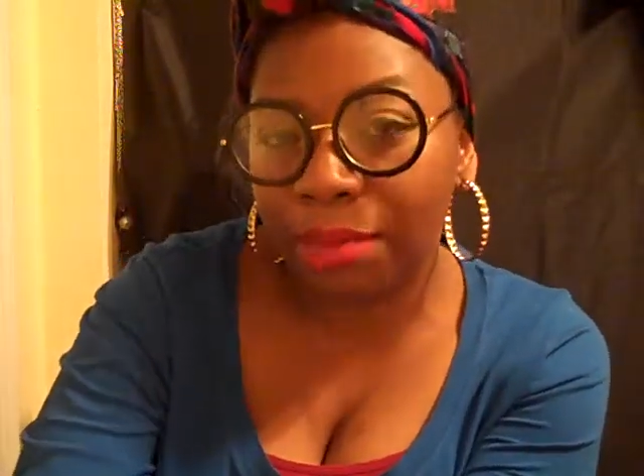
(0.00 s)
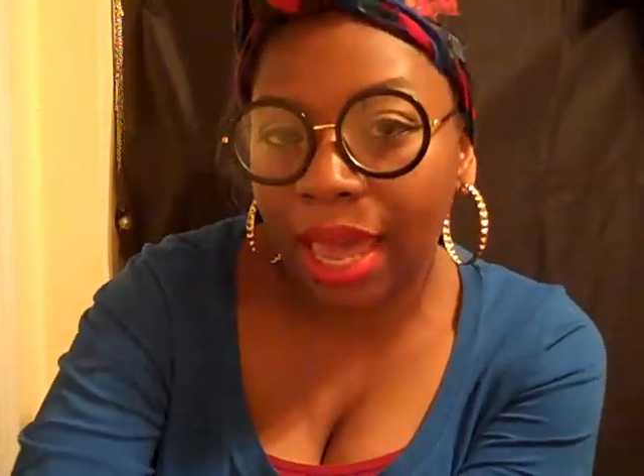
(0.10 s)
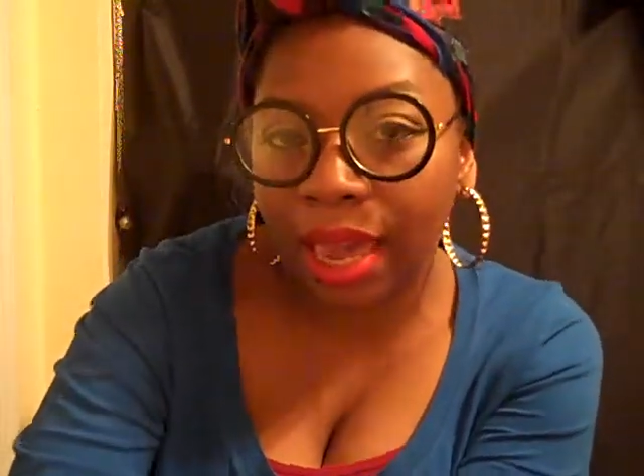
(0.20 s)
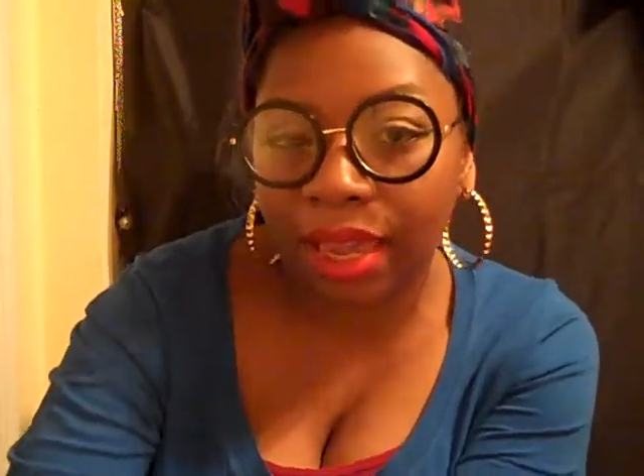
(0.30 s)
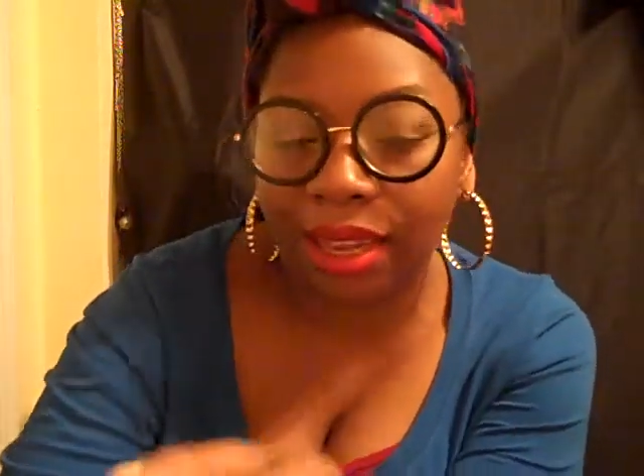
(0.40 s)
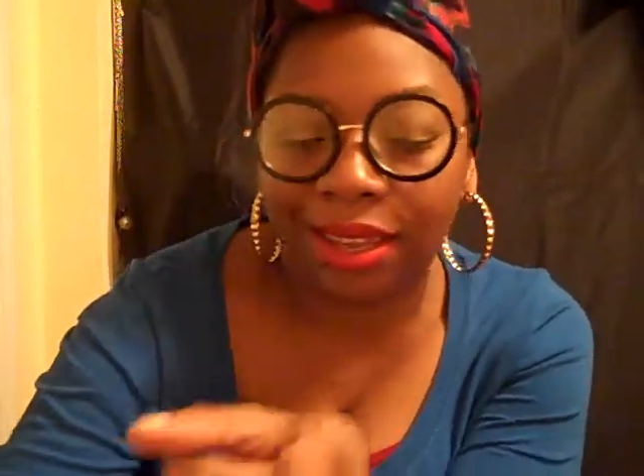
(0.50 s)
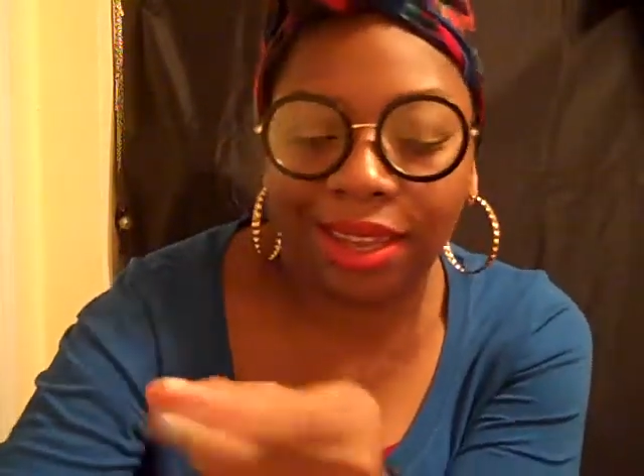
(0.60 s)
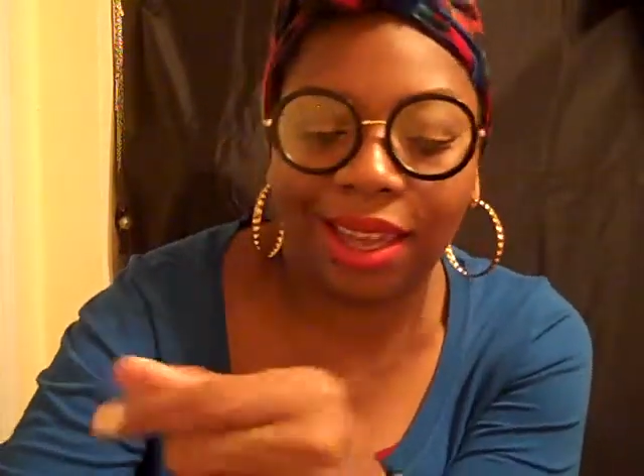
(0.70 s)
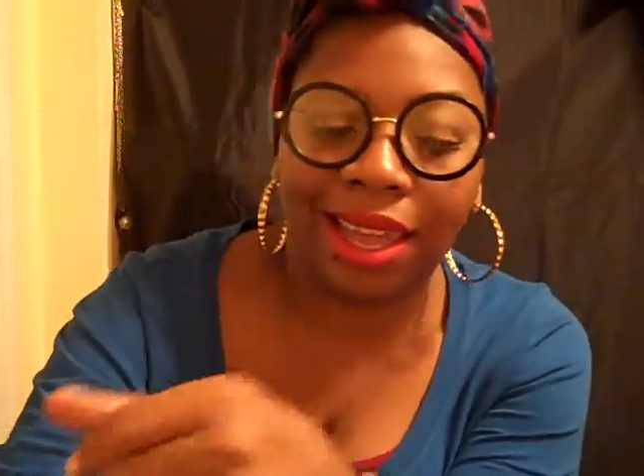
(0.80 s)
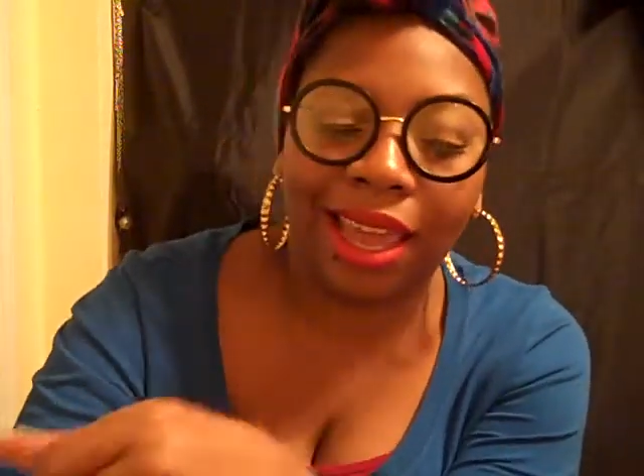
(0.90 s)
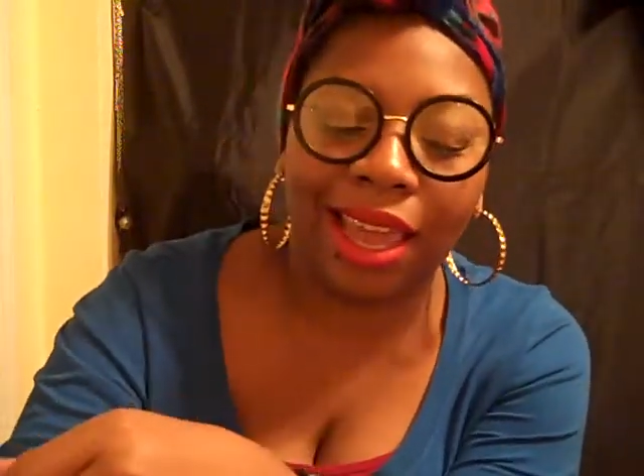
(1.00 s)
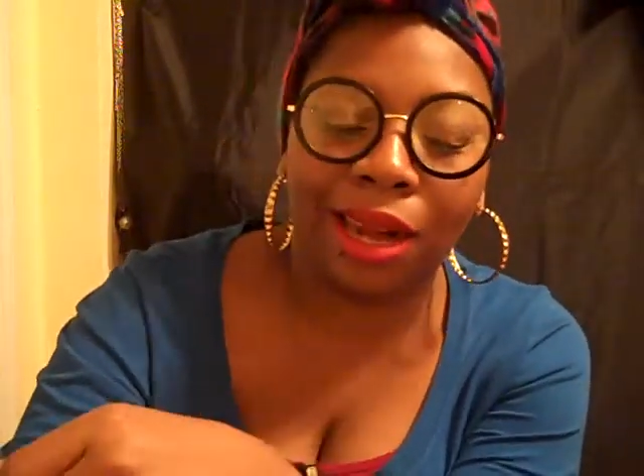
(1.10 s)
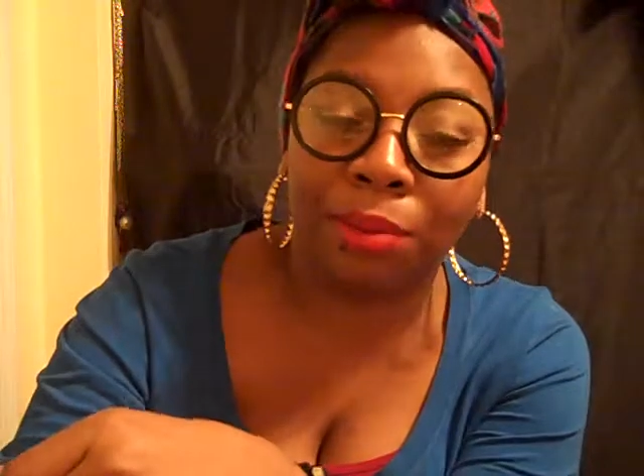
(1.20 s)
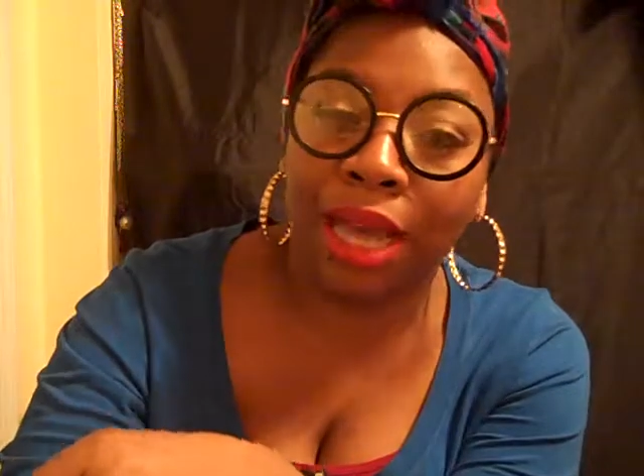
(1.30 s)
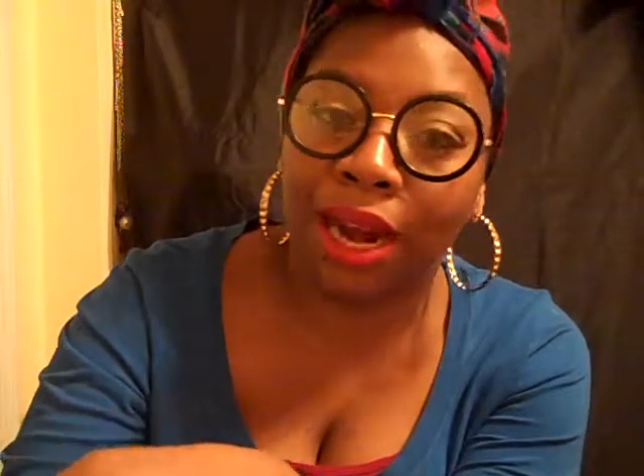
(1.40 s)
back
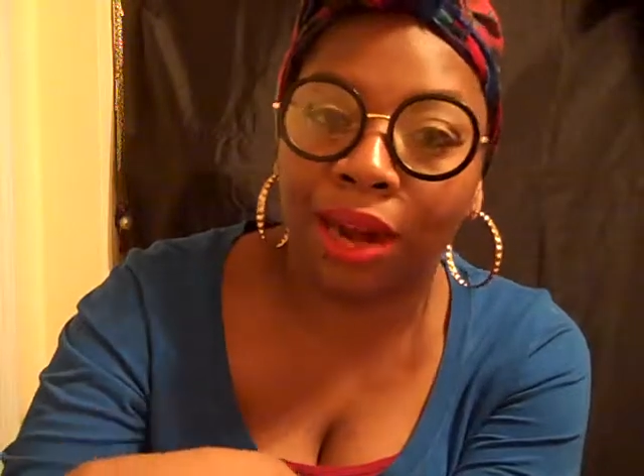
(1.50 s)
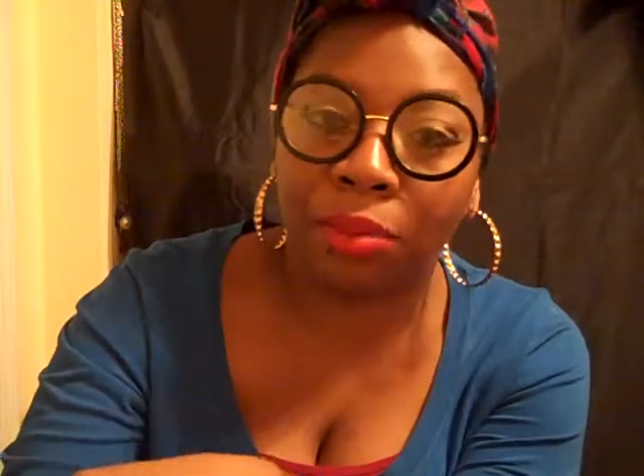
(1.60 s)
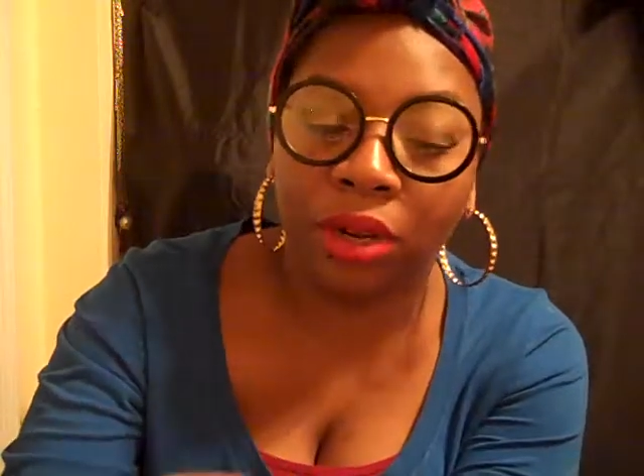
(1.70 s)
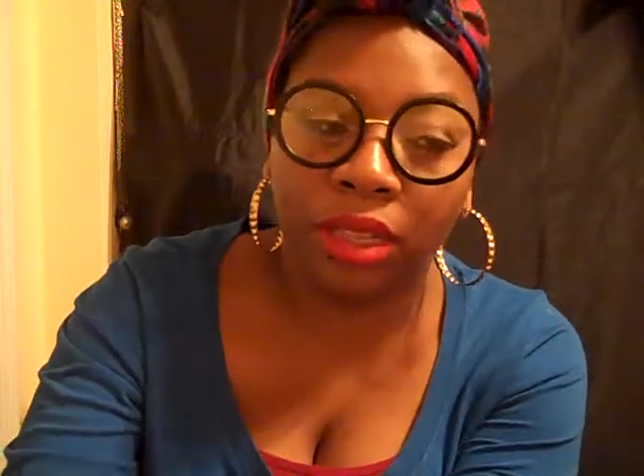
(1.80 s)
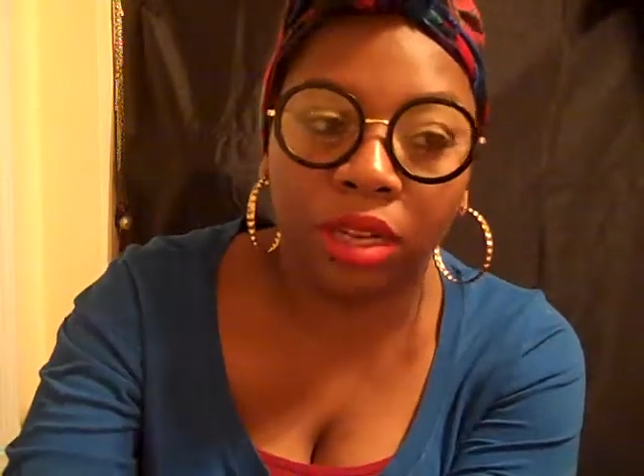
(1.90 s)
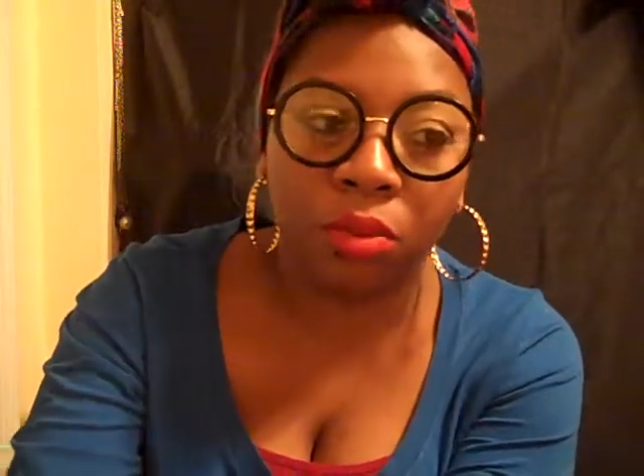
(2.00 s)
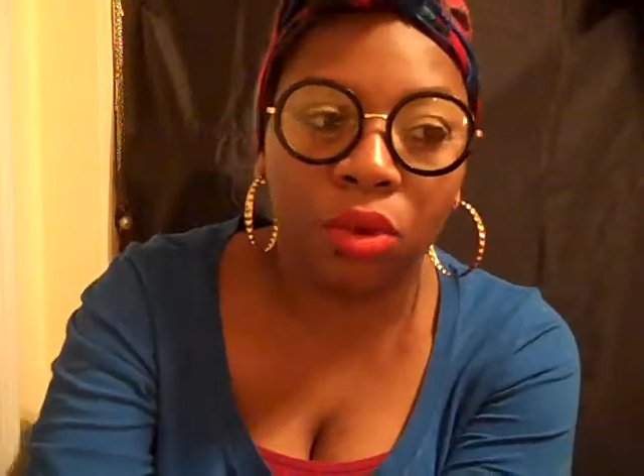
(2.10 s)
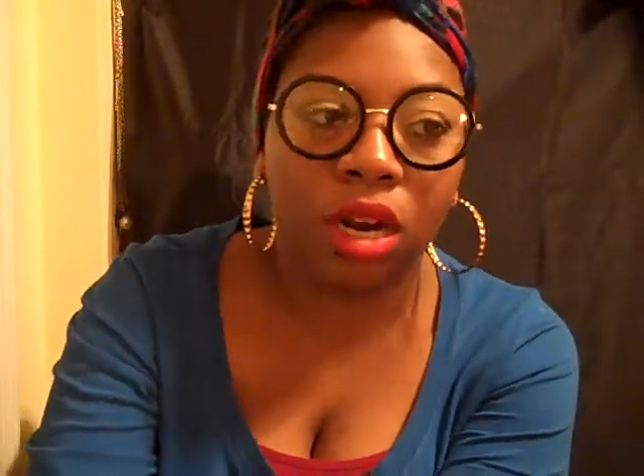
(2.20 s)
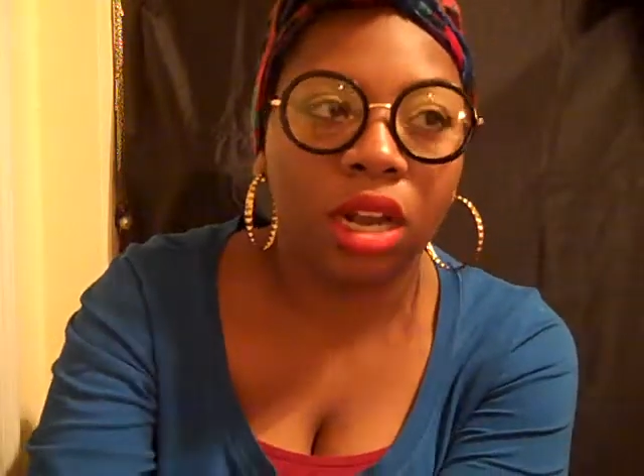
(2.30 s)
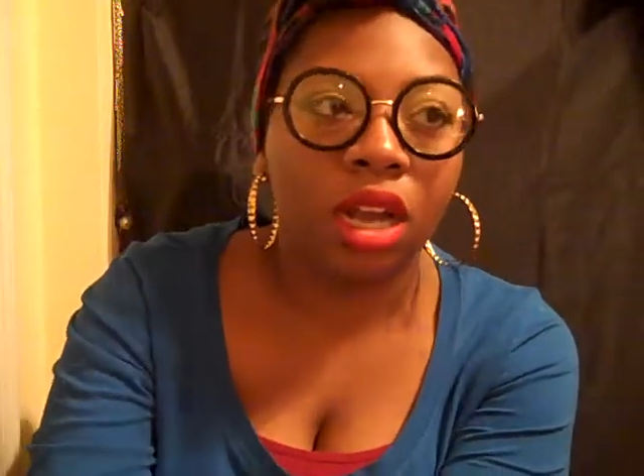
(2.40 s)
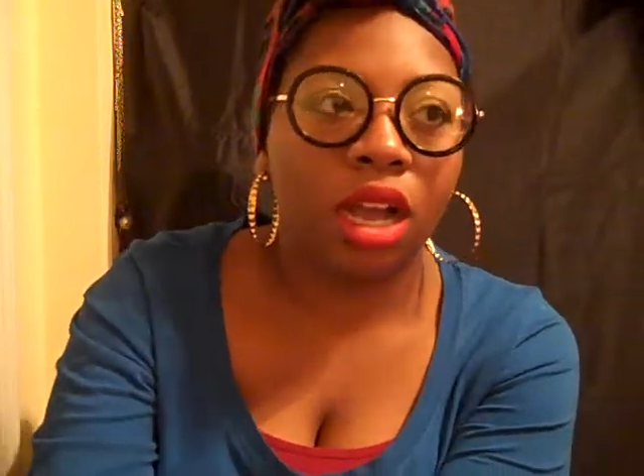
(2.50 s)
and I'm not out of breath anymore.